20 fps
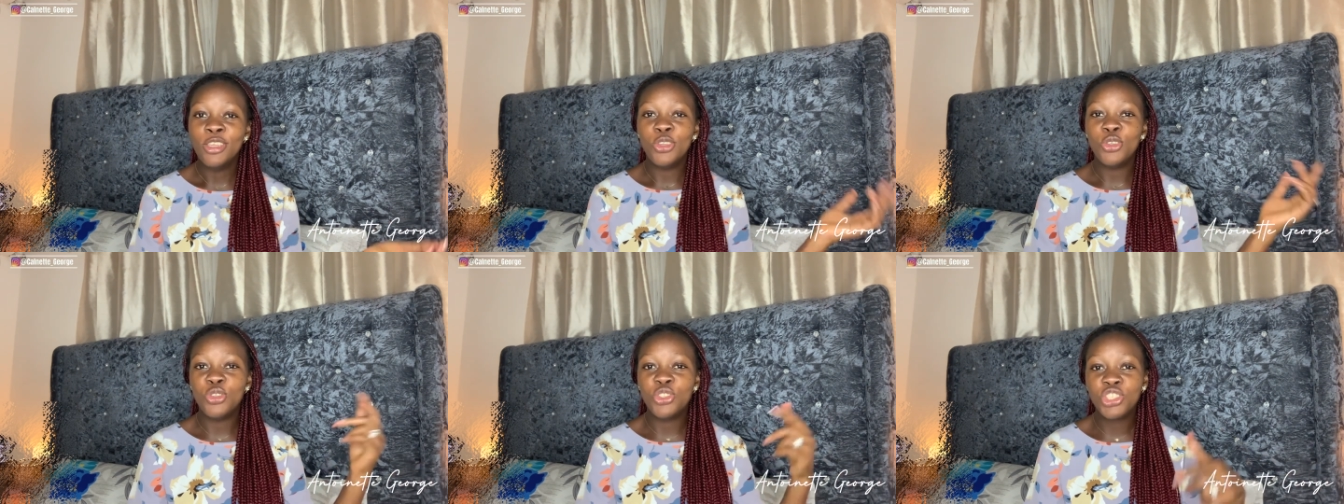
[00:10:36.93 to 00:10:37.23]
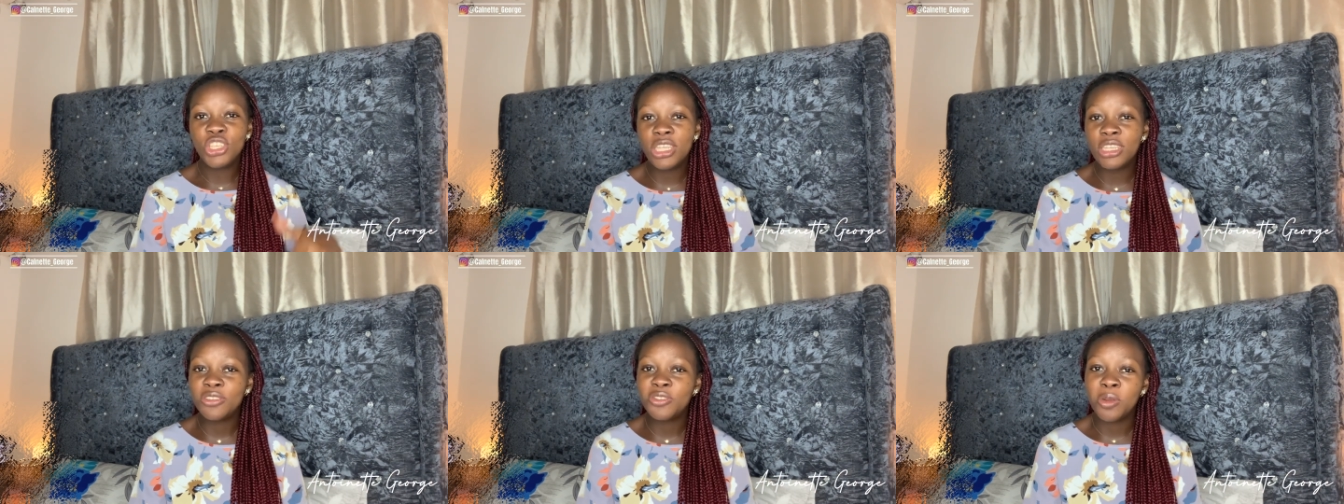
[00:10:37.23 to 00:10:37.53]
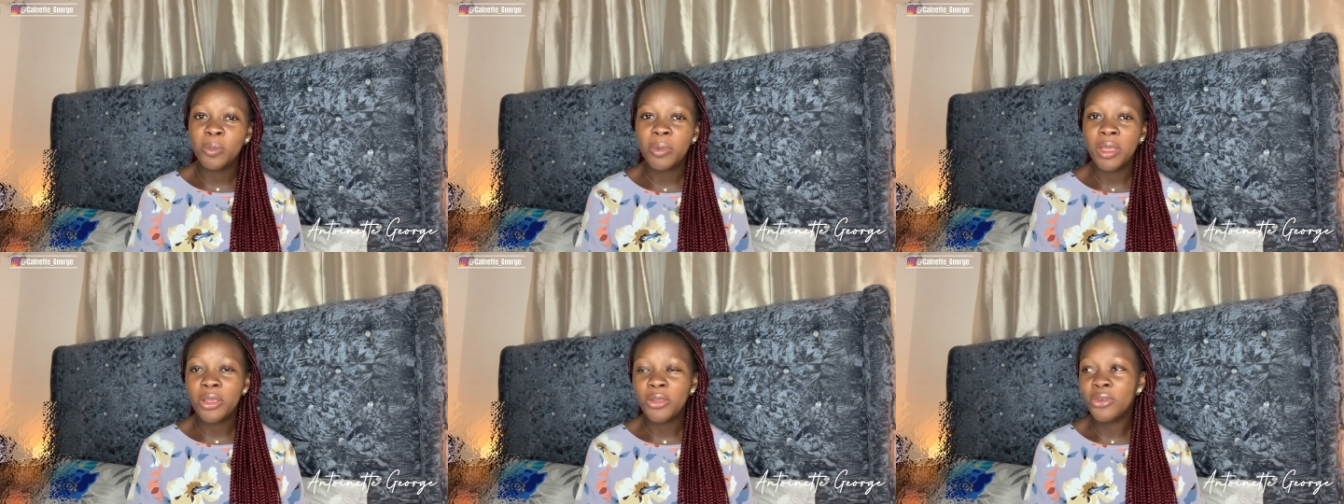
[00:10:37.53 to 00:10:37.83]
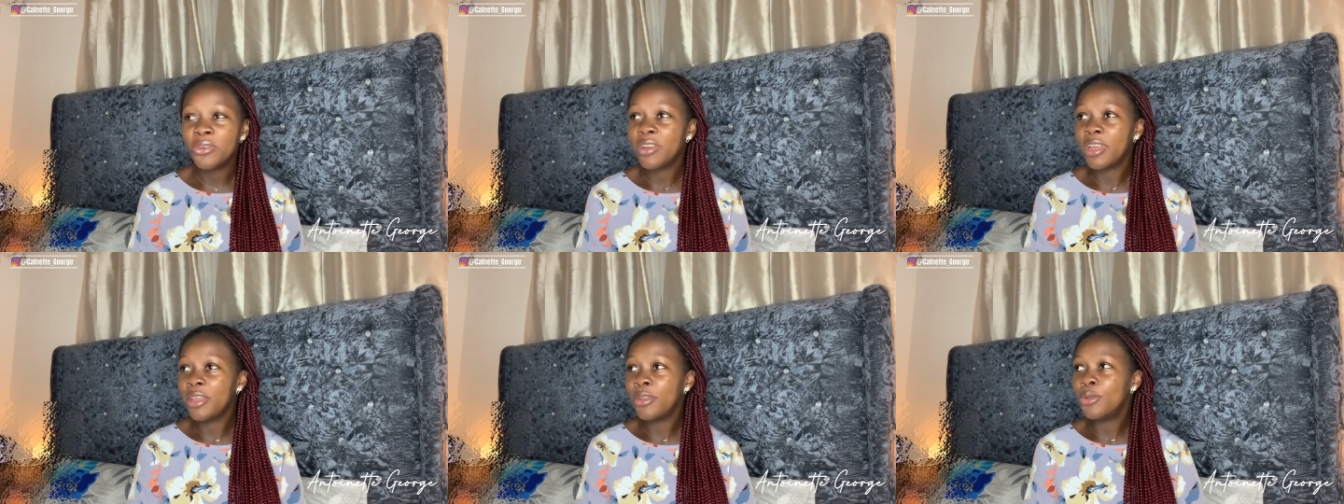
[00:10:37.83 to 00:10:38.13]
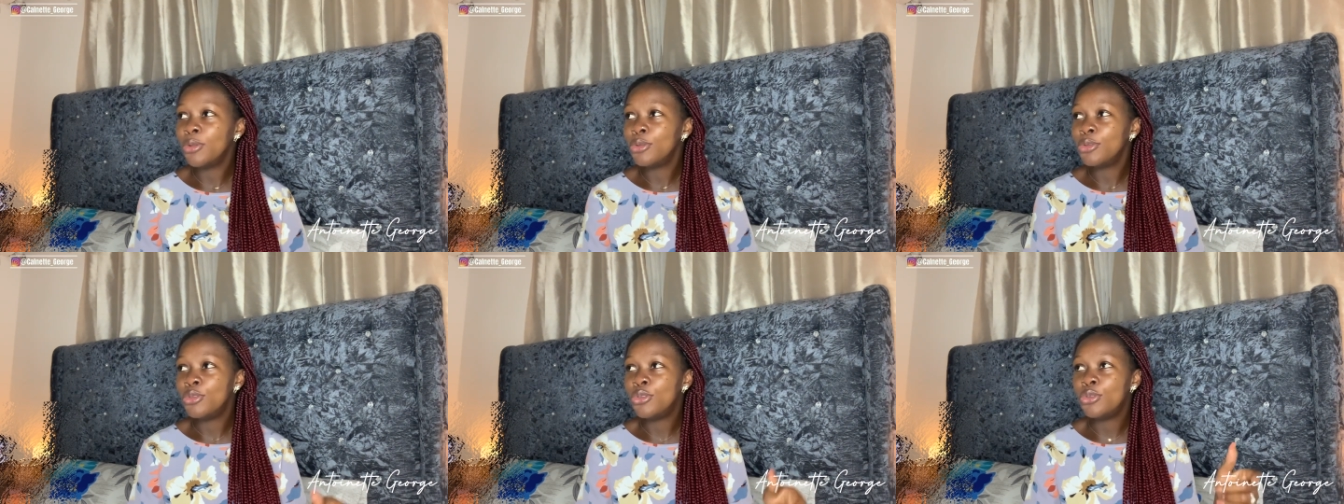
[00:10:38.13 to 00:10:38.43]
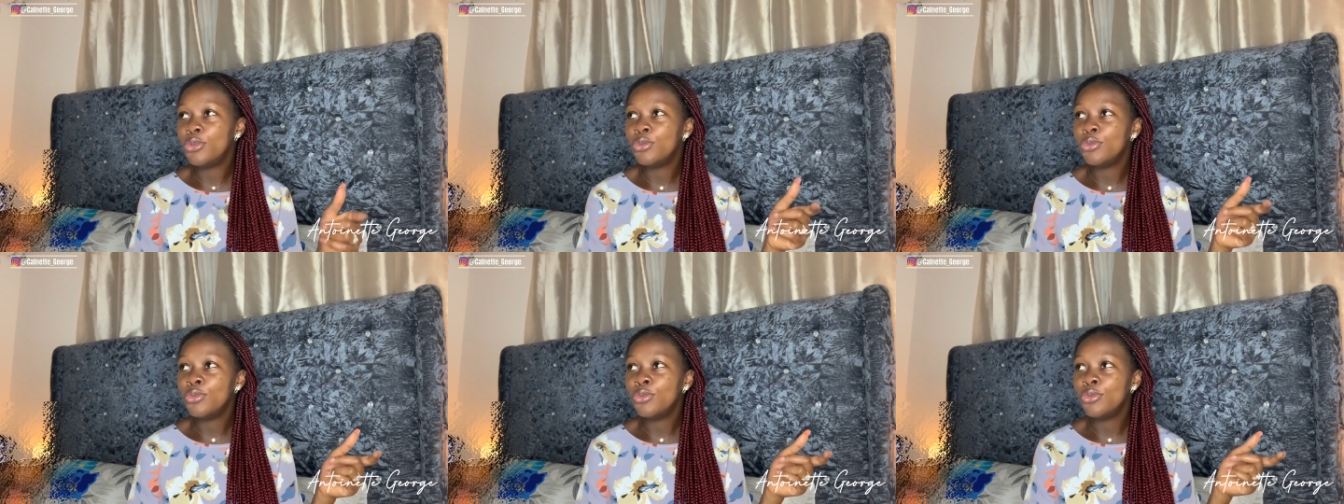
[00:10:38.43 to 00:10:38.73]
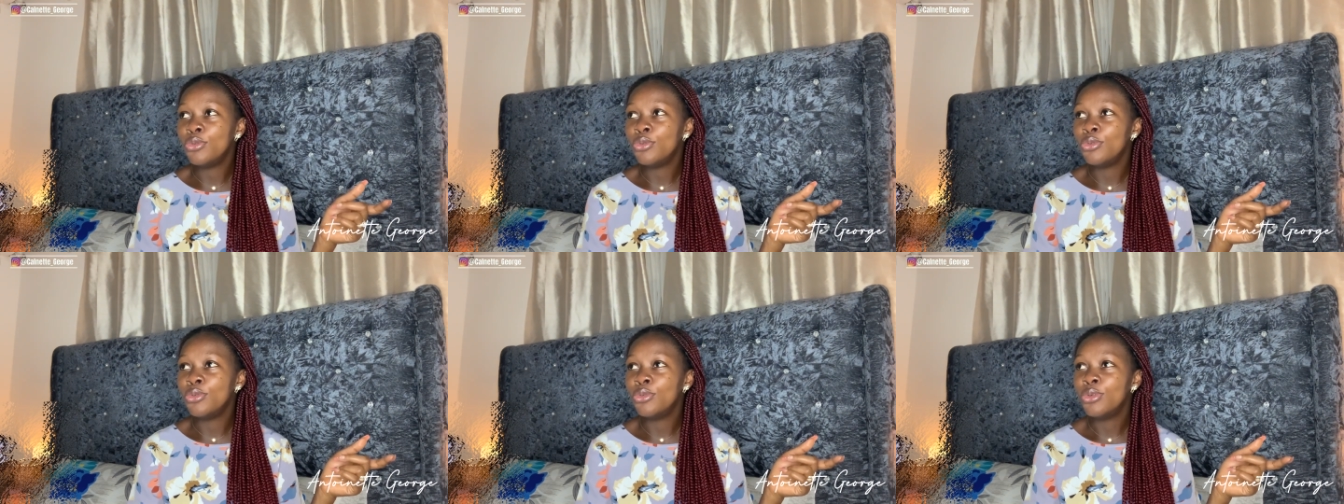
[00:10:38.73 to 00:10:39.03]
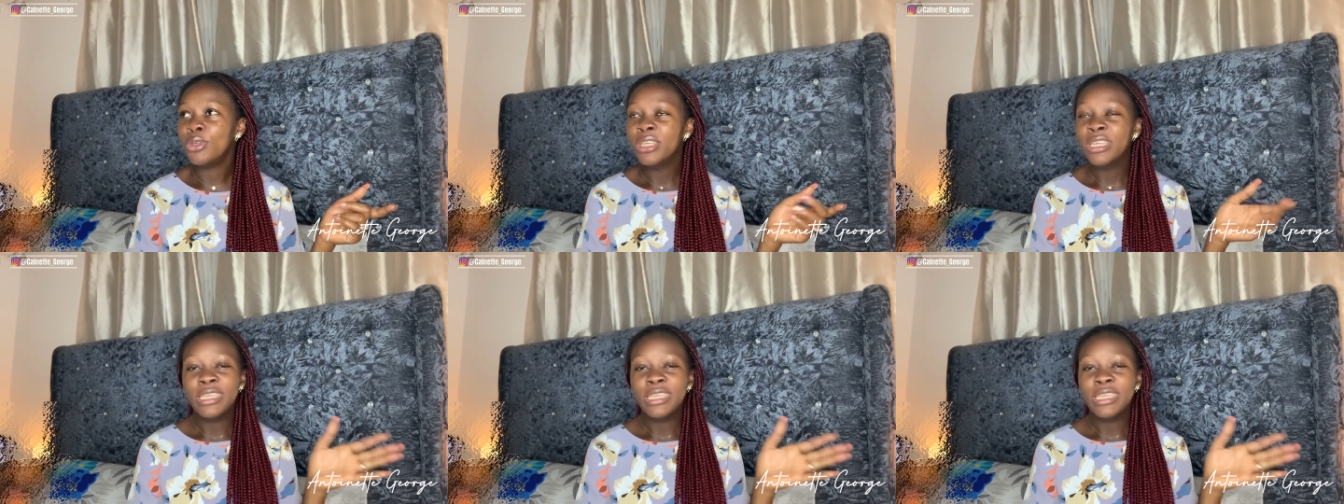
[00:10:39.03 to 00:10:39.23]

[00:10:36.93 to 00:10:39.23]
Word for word: you change from microgynon to